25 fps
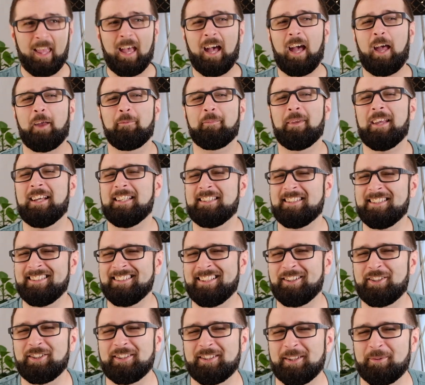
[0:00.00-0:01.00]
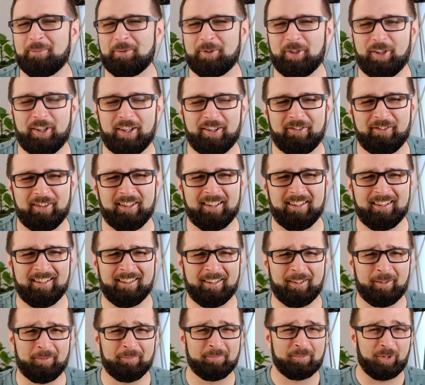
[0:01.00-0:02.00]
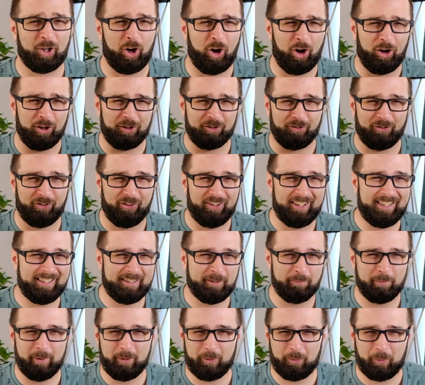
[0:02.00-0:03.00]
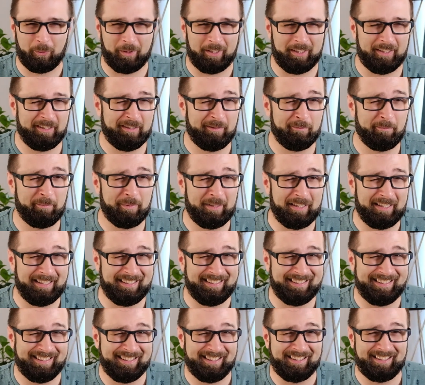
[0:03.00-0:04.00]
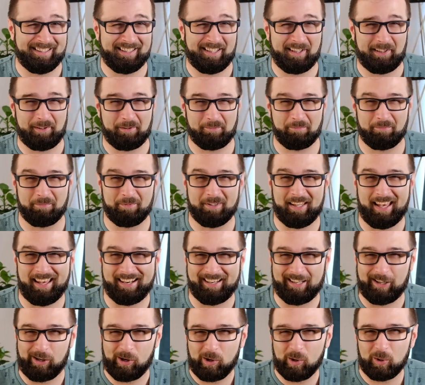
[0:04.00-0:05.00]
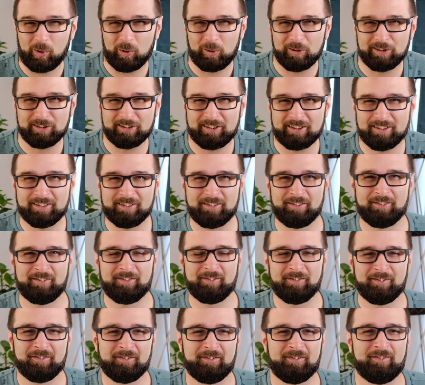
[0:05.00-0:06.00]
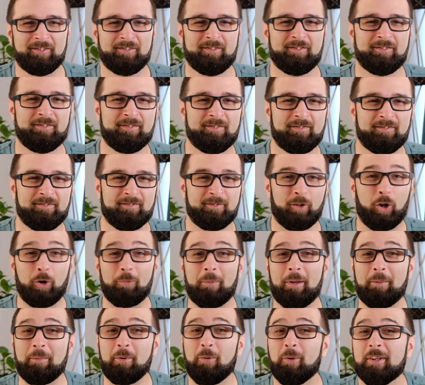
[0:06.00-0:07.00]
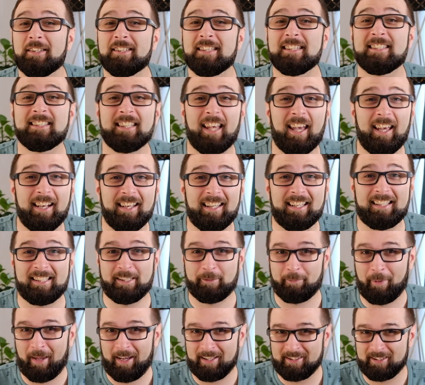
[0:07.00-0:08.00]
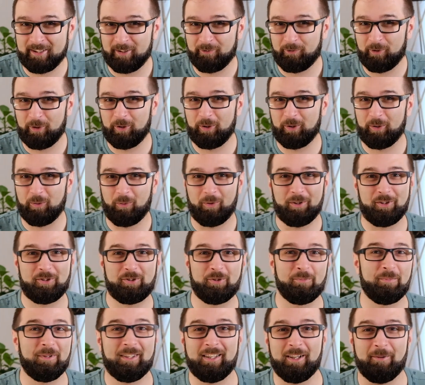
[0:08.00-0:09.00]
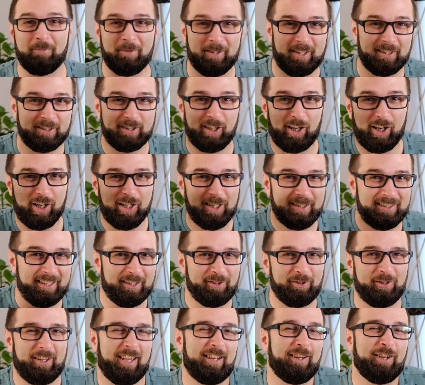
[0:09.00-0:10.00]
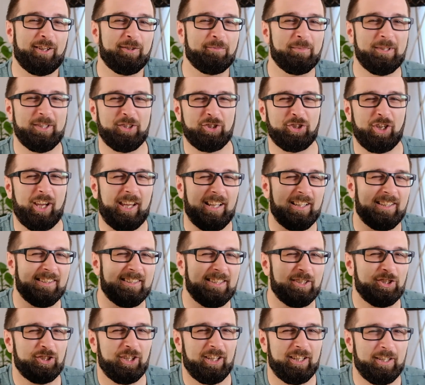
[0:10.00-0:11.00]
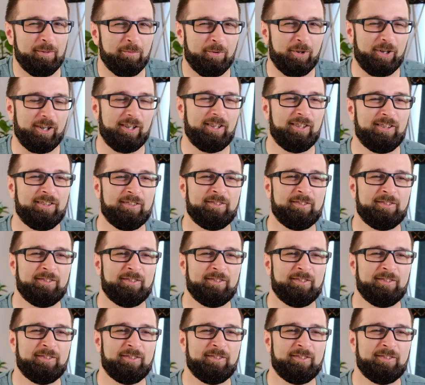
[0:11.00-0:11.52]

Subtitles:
I'm guessing there's some sort of a conflict between being young and getting old. Or maybe what society expects of you once you become an adult and you cannot be childish anymore.